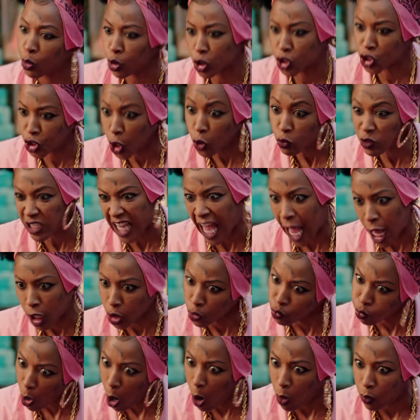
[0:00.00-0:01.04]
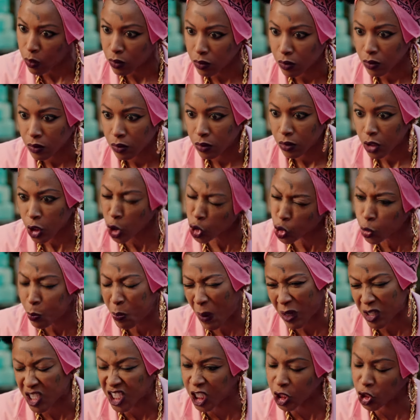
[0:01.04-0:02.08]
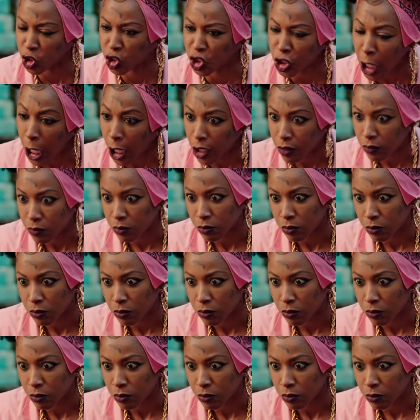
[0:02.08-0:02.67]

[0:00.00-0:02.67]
more jokes, Ali Wong, because you about to get shot.